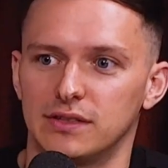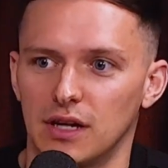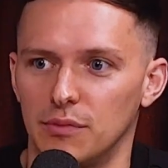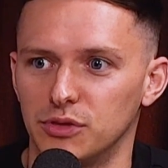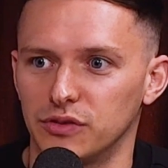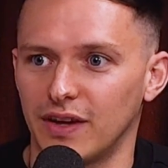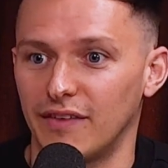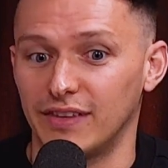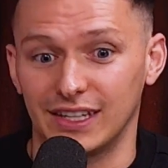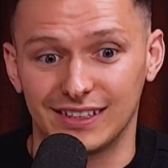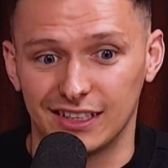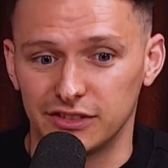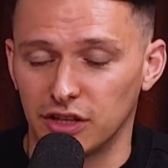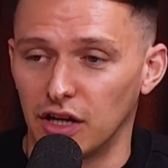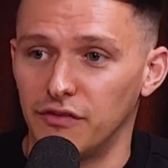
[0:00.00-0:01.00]
terms of having
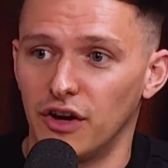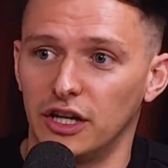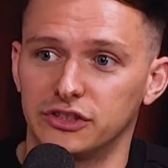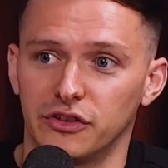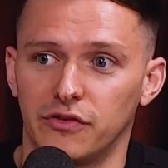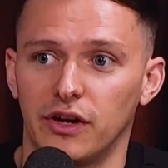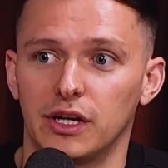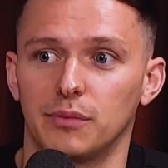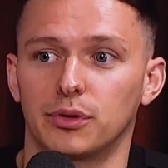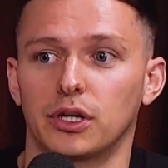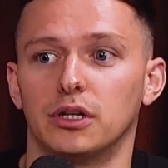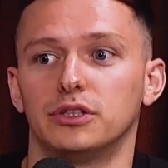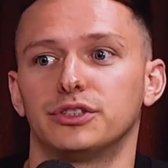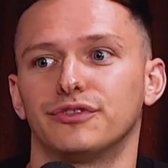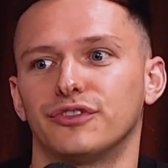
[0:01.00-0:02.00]
a diversified
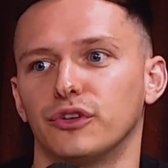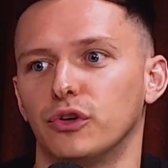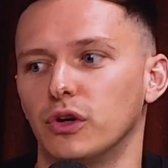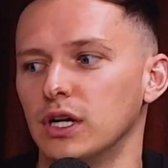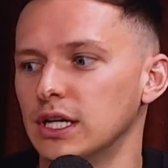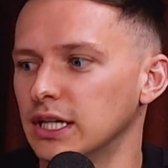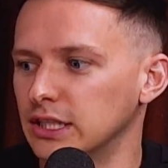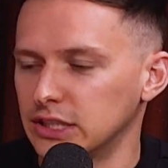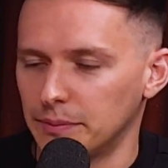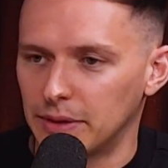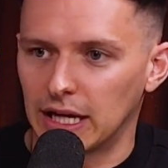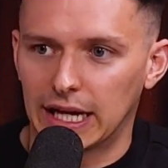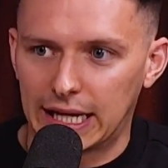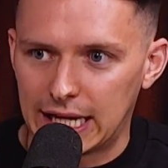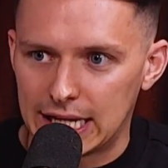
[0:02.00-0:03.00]
approach for
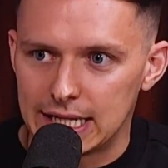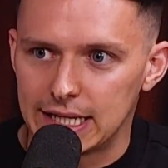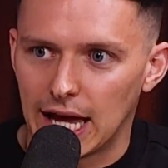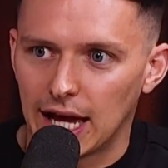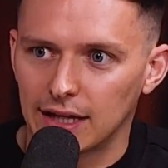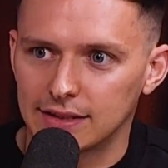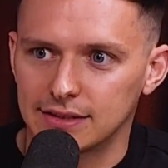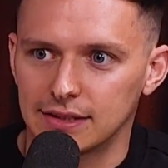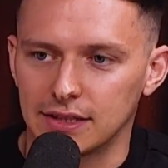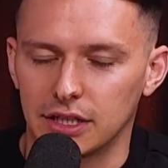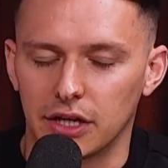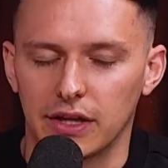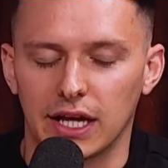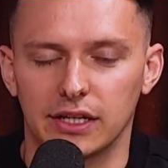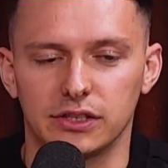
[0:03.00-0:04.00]
something like an index,
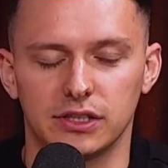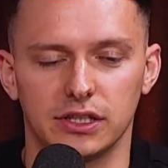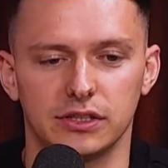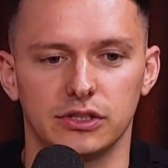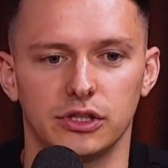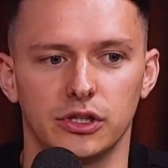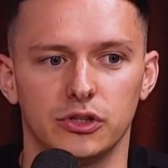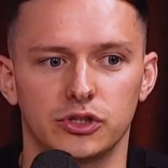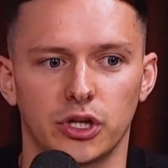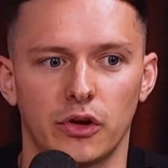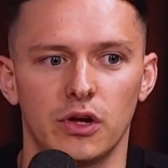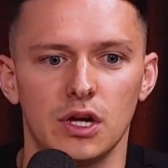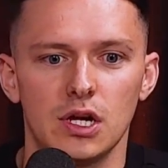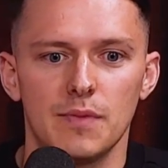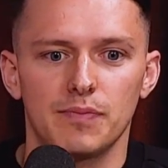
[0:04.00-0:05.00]
that is huge.
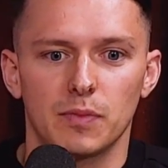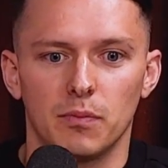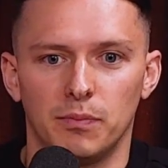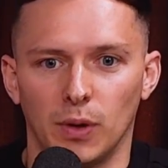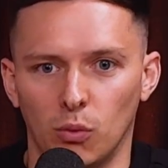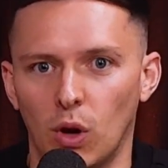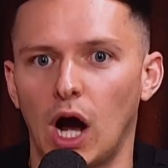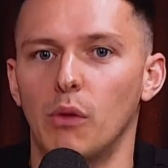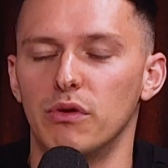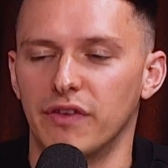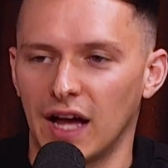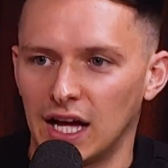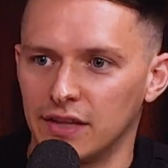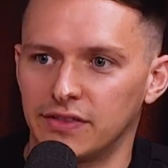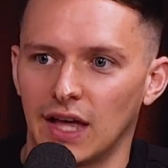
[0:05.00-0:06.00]
So, but while we've
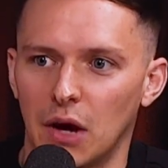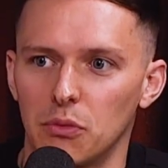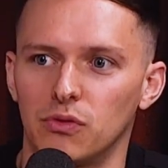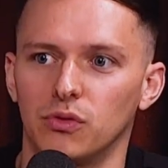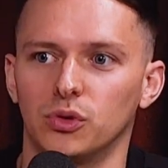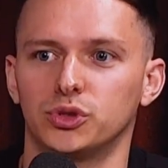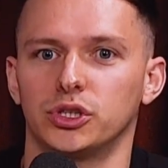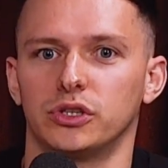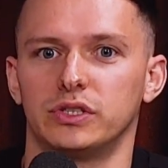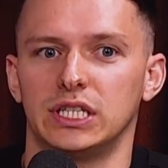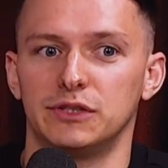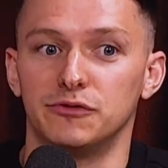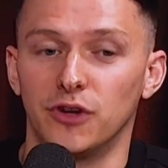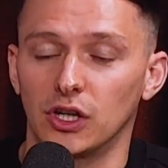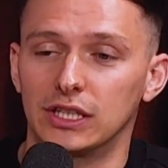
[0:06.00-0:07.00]
had that, we've also
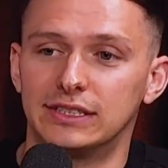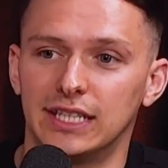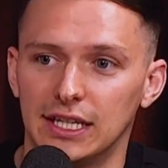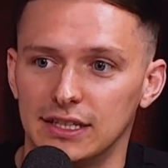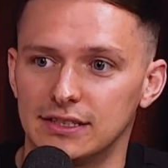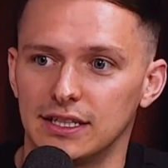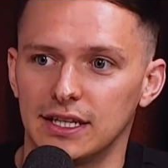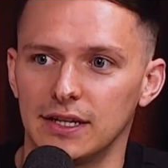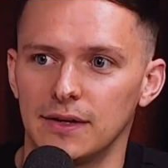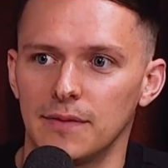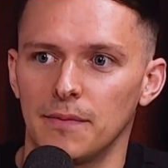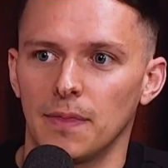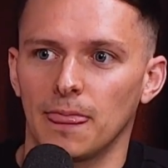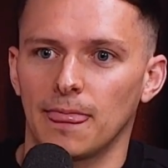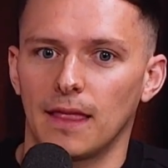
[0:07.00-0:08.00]
seen volatility
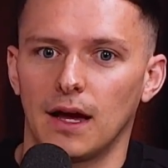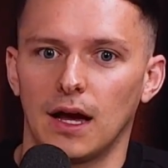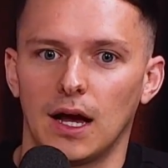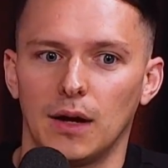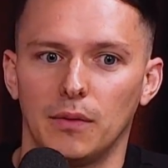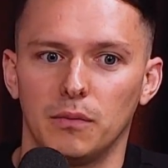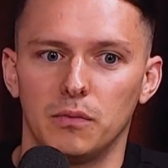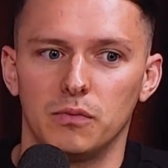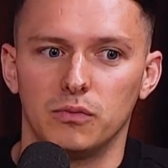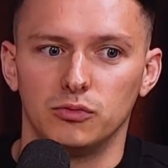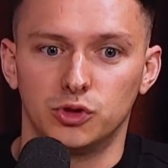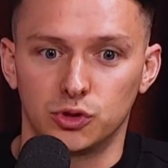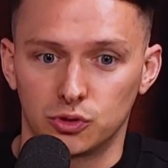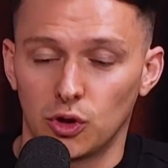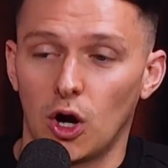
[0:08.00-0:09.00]

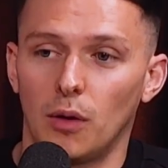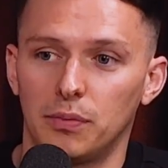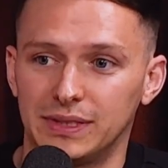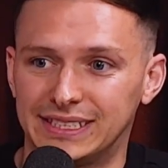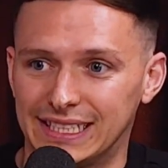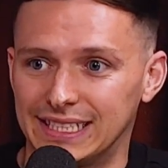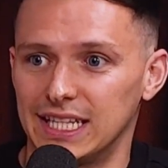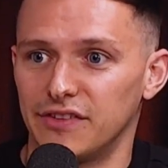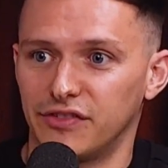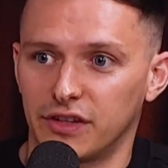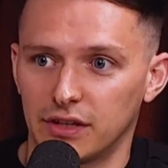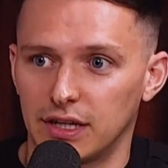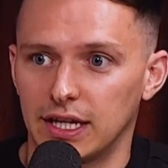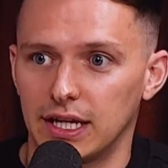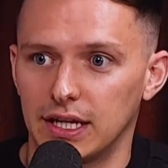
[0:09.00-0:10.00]
drop
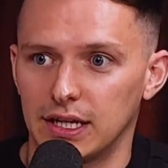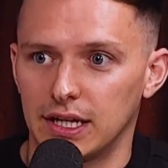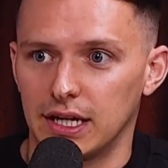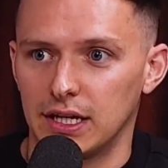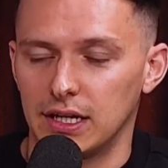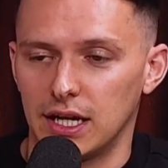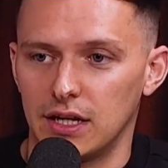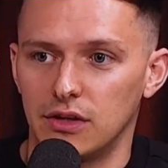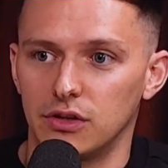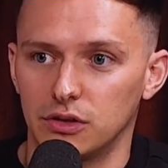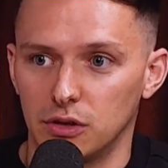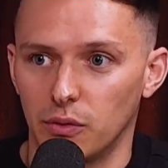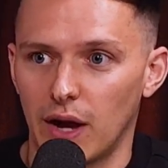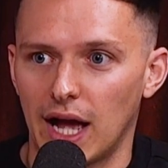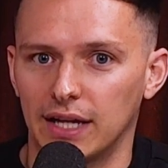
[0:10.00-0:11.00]
significantly in the
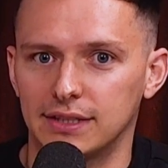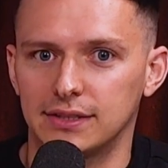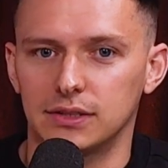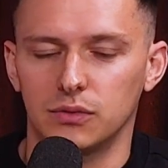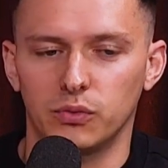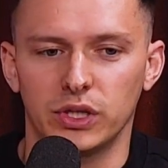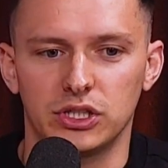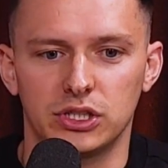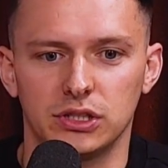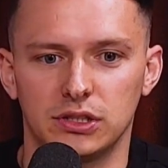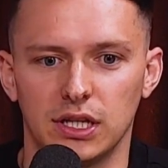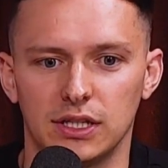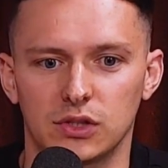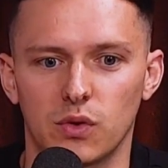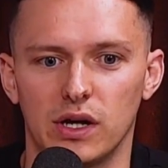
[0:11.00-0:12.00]
US, which
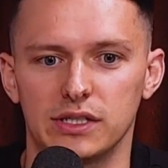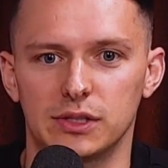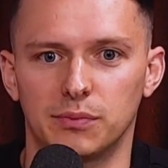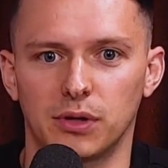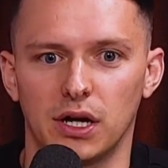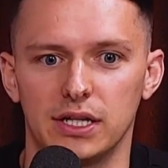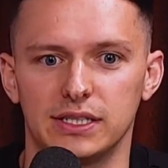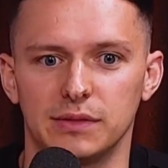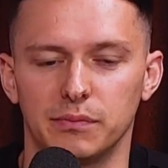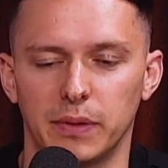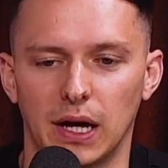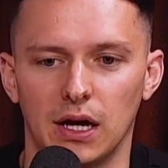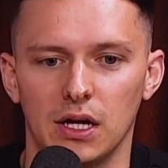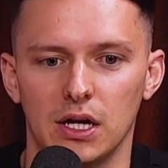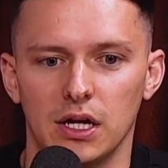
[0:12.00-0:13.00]
is quite surprising.
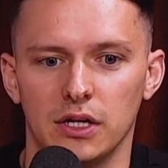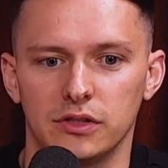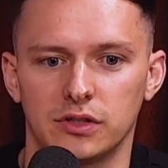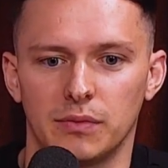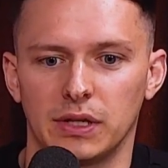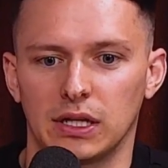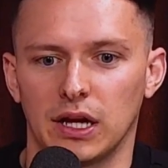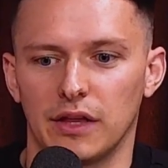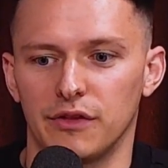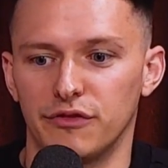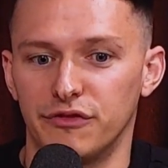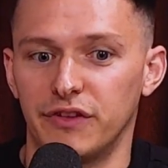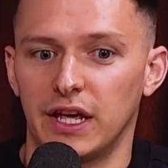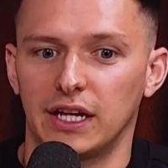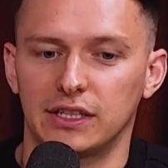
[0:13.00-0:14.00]
But something like the
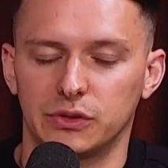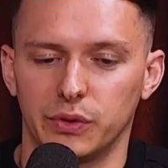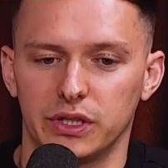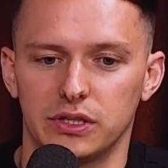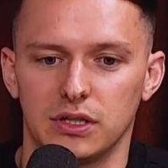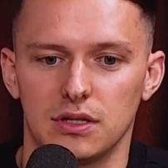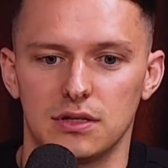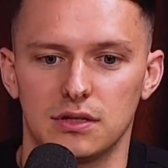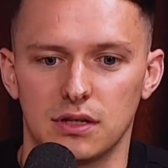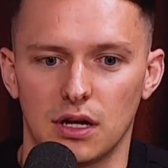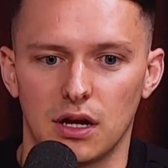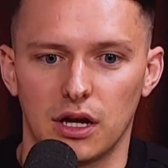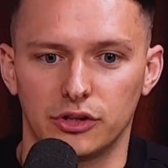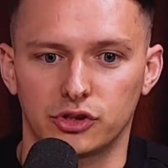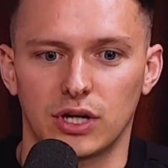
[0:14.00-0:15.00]
VIX, which is
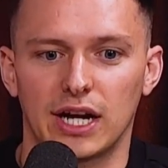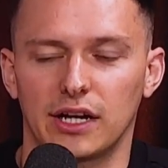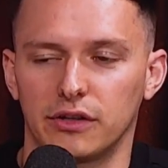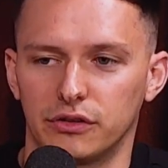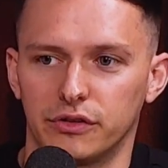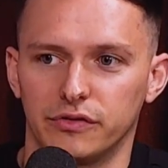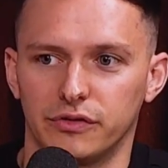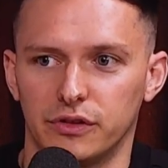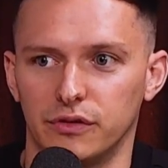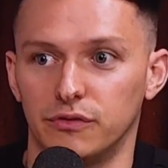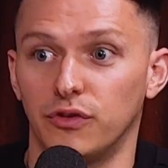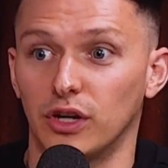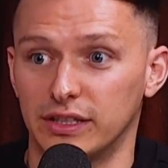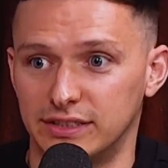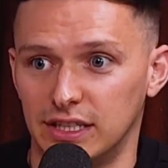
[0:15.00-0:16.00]
a tracker of the
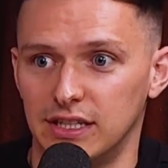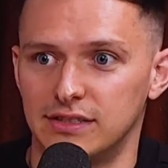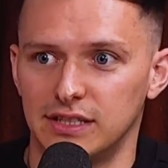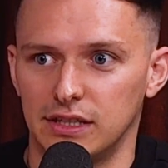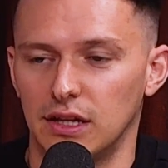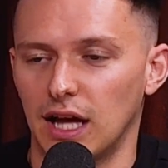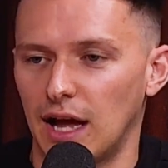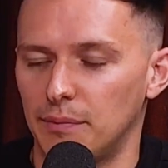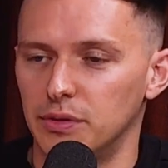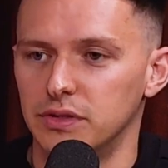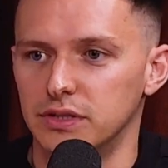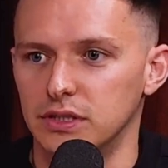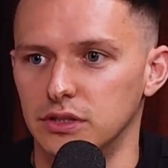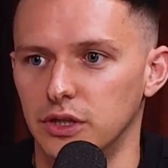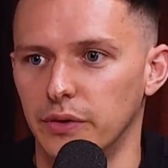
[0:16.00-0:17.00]
volatility that
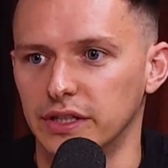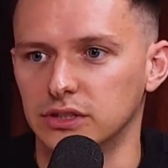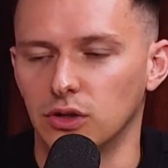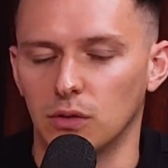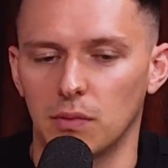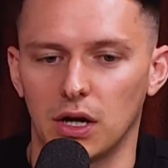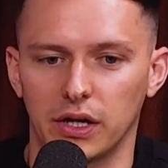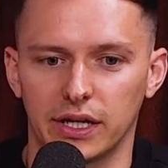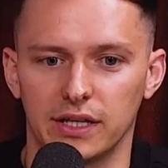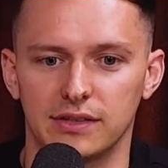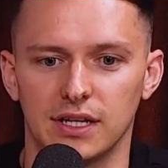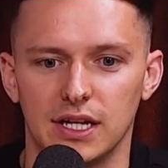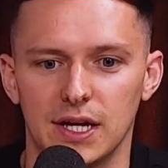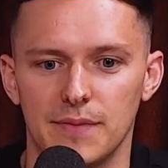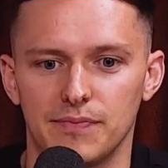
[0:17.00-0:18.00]
happens in US stock markets,
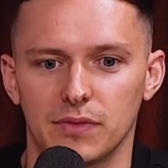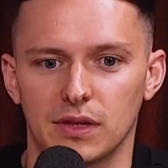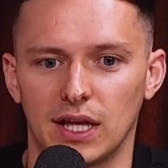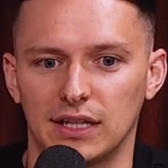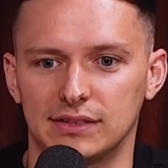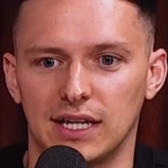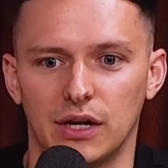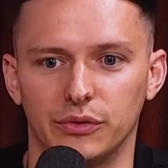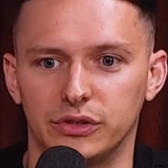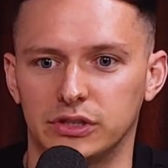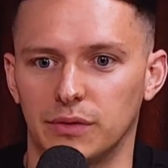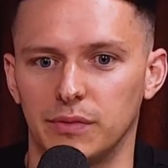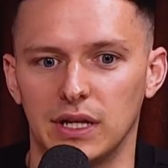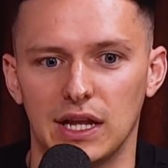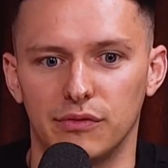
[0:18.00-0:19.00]
that's down to
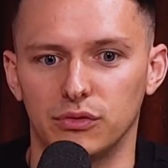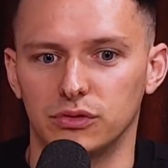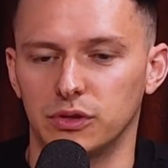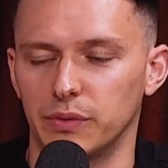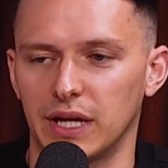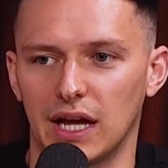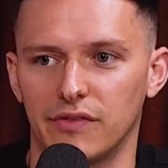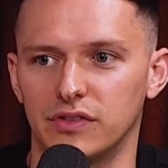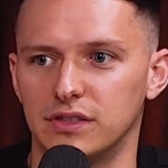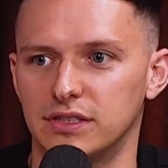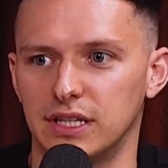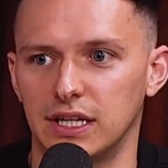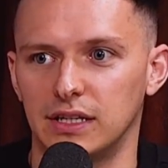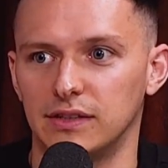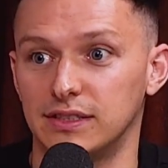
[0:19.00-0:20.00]
some of the levels that we haven't
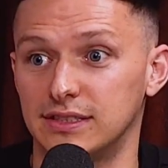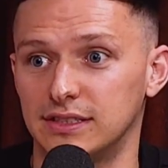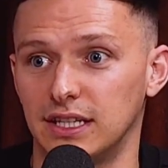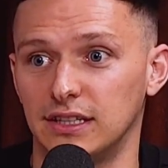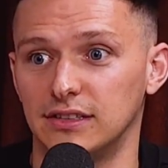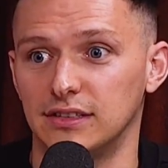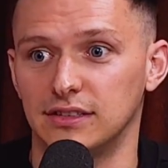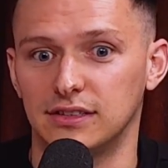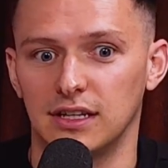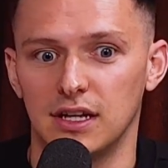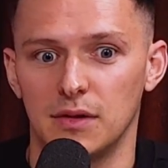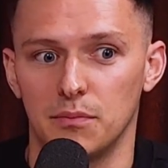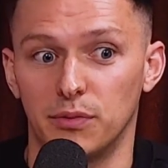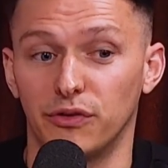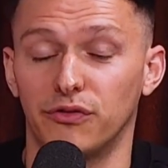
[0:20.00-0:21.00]
seen since
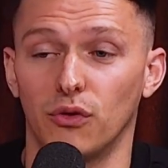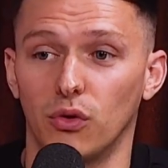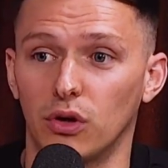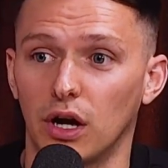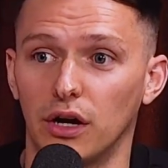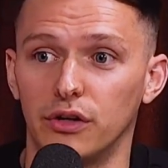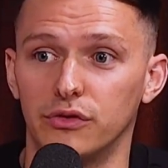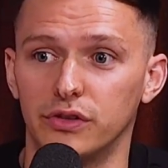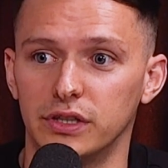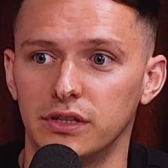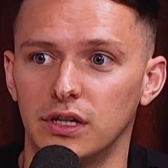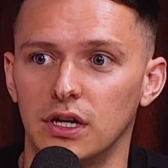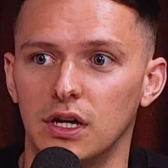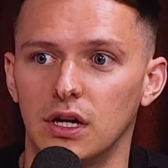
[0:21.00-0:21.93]
before COVID.